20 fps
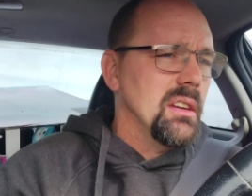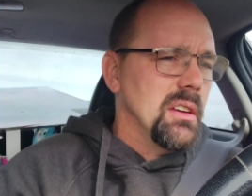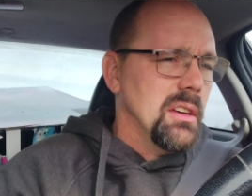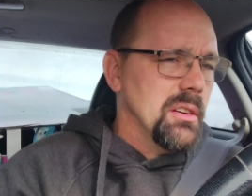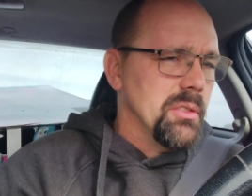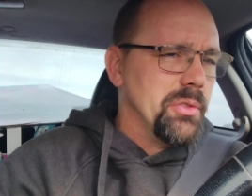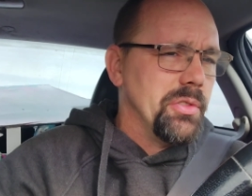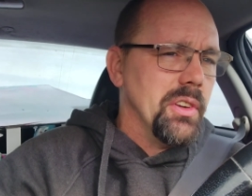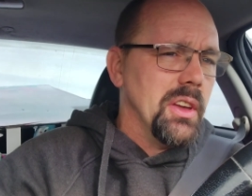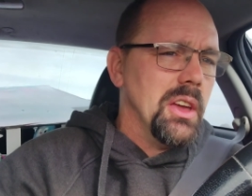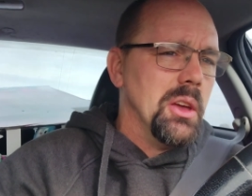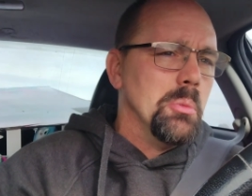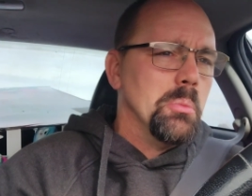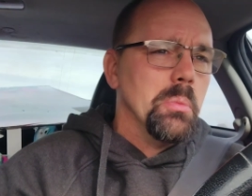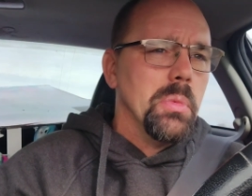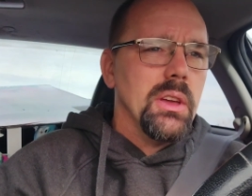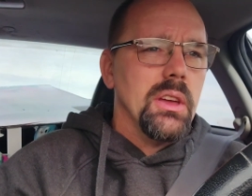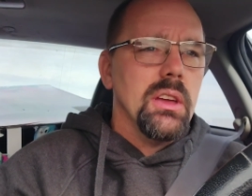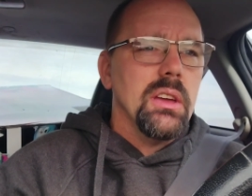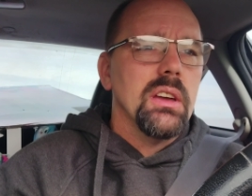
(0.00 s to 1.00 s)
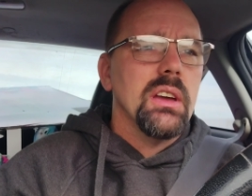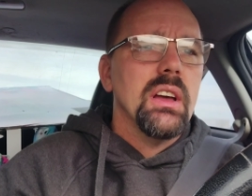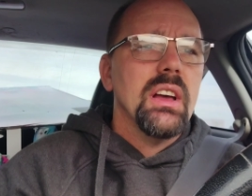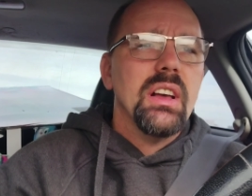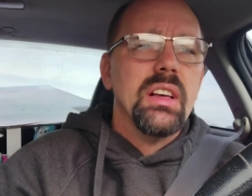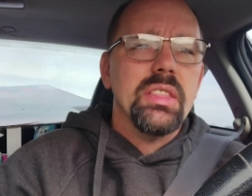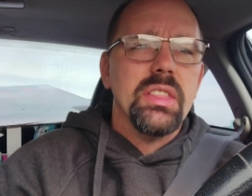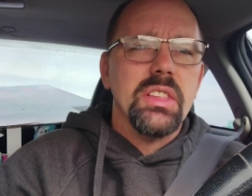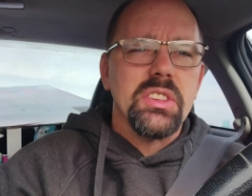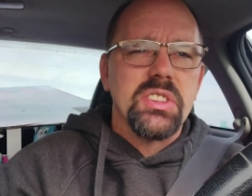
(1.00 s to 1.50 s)
if it
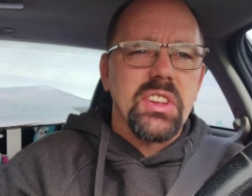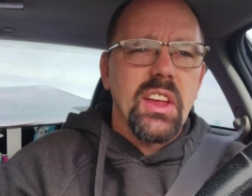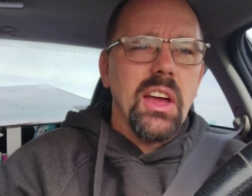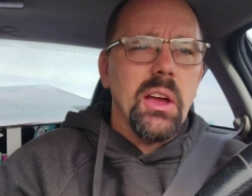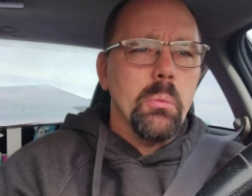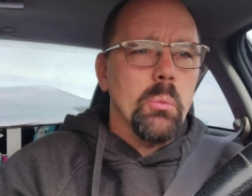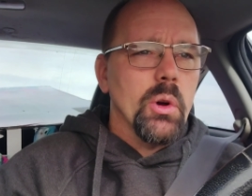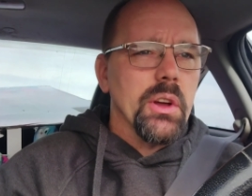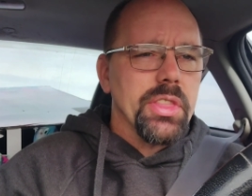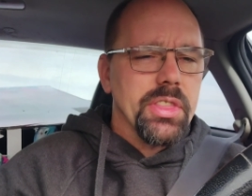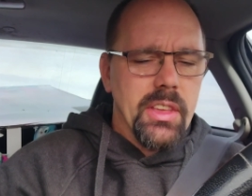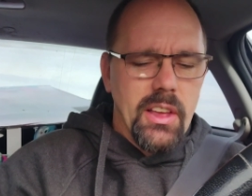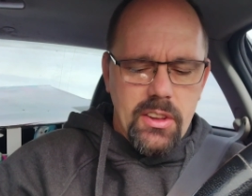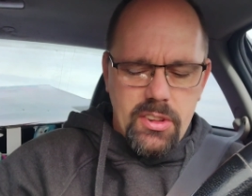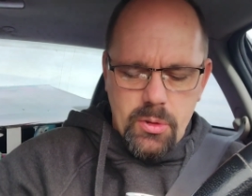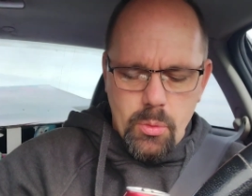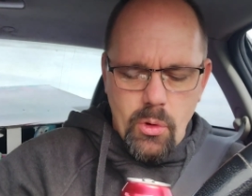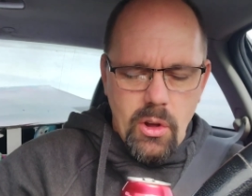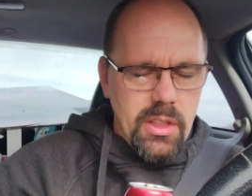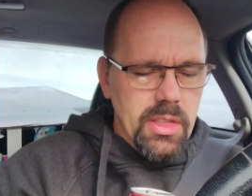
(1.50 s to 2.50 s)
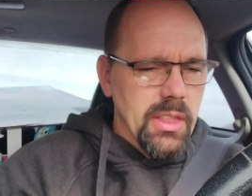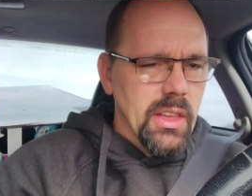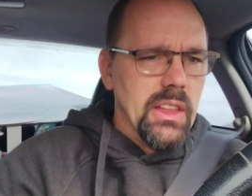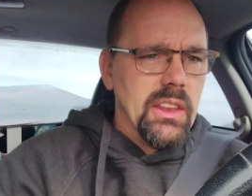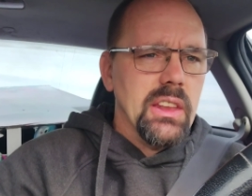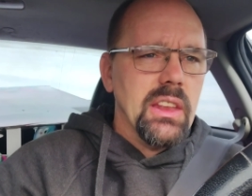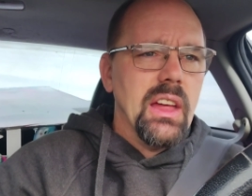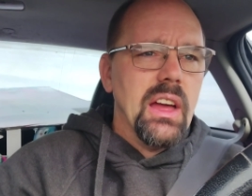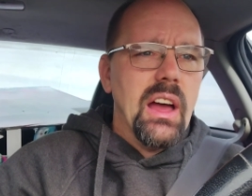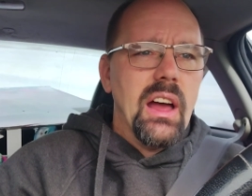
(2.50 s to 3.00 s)
be the same with this one,
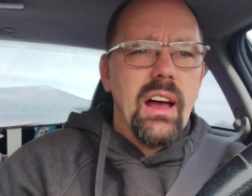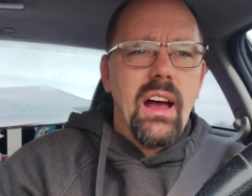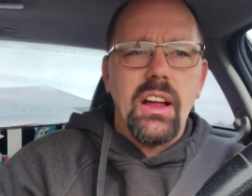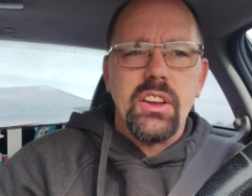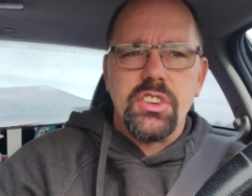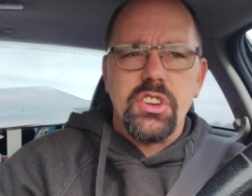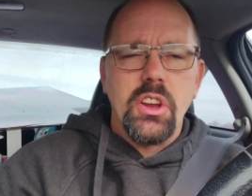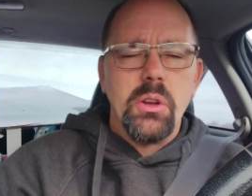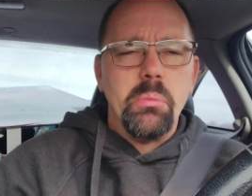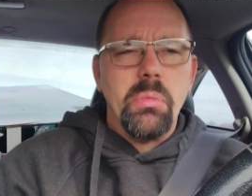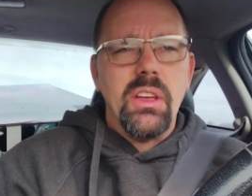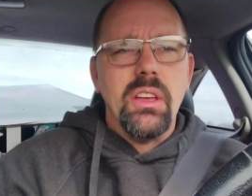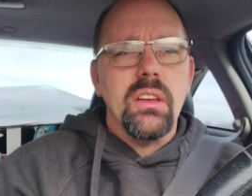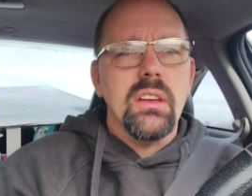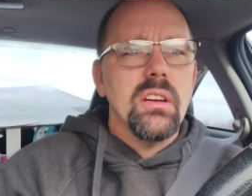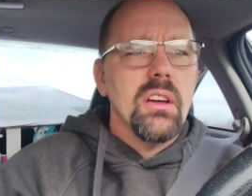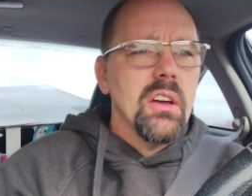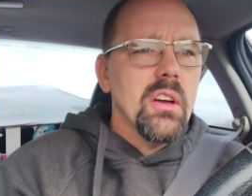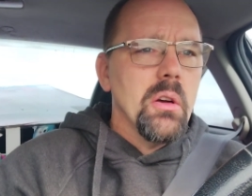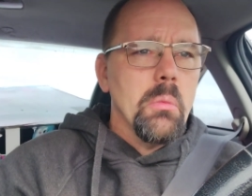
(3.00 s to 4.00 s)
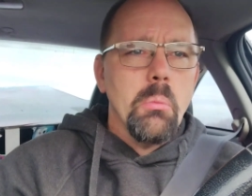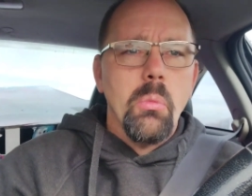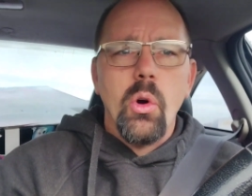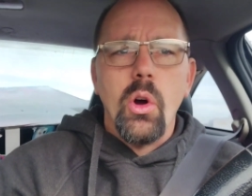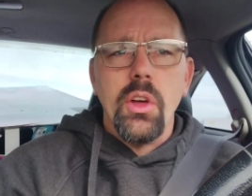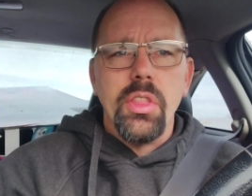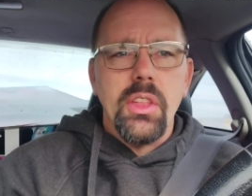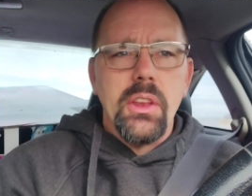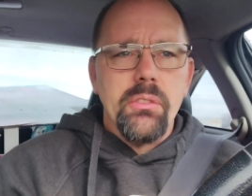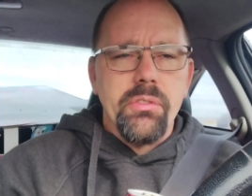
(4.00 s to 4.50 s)
then I should be
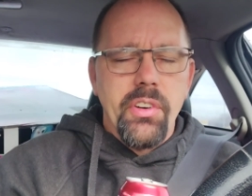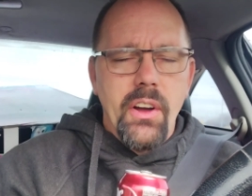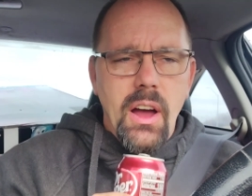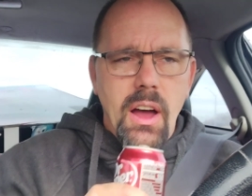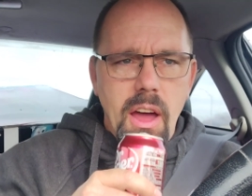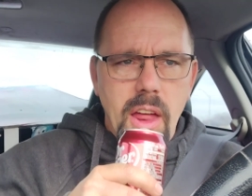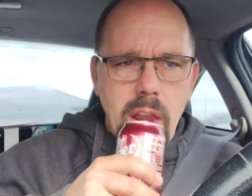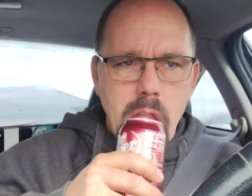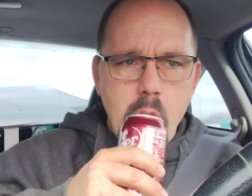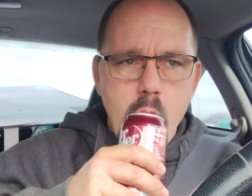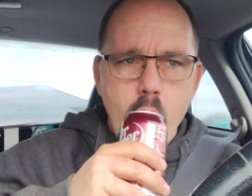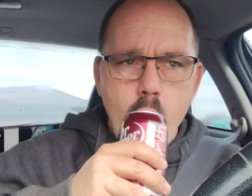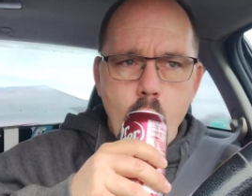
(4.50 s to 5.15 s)
more than fine.